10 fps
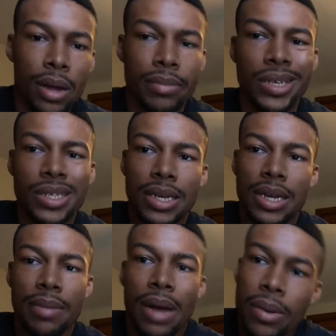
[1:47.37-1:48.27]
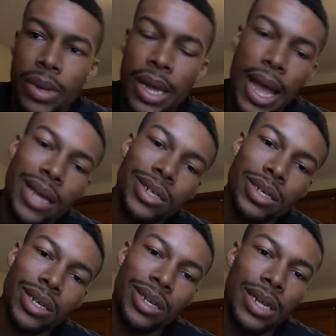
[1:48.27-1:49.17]
This time I
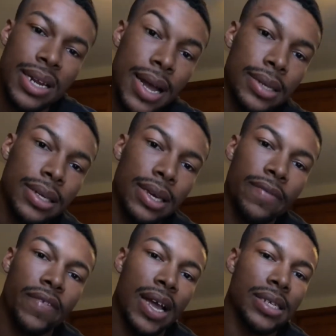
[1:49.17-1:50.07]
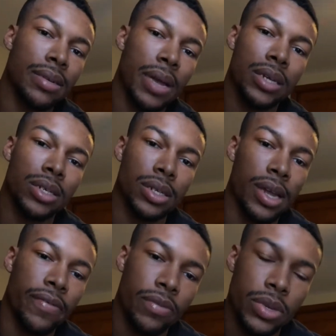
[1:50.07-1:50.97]
actually did not leave. Last time I actually
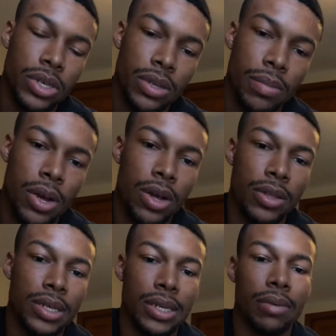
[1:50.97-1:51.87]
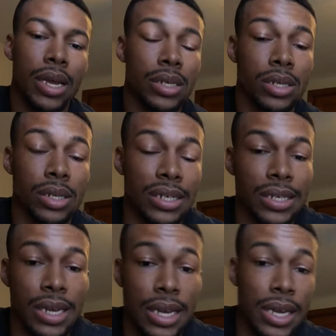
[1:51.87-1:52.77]
left and went to the mall. This time I actually
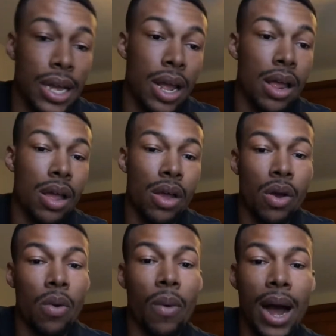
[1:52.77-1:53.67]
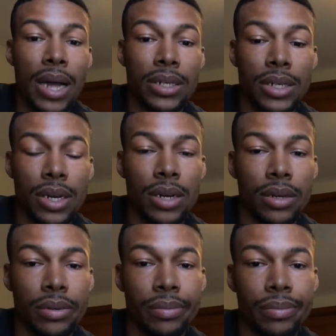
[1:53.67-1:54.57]
stayed, watched
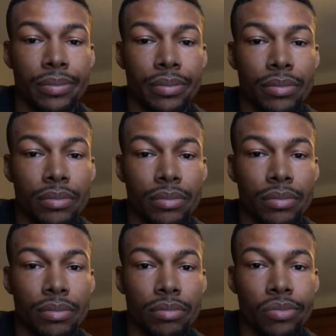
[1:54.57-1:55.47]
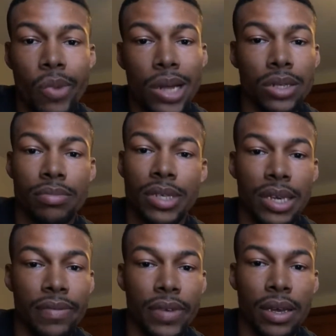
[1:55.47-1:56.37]
some
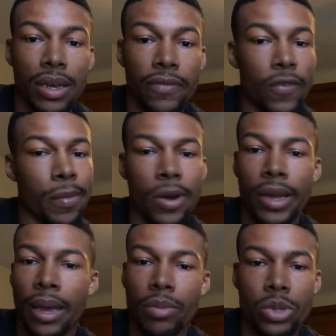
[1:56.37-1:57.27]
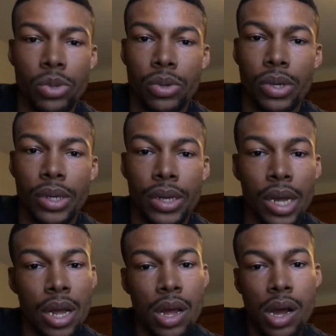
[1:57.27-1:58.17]
TV, football game was on.
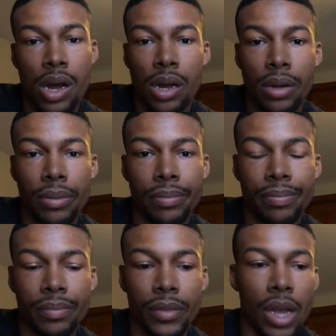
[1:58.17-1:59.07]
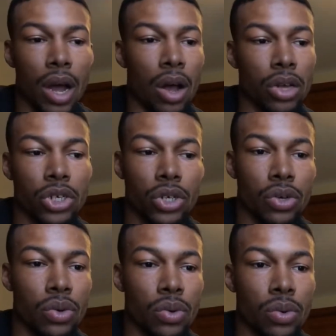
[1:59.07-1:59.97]
I
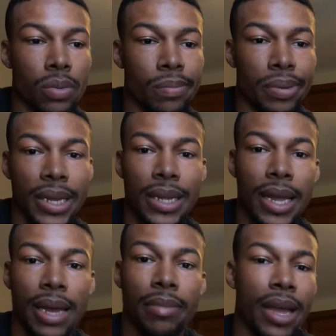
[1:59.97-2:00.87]
also played the game.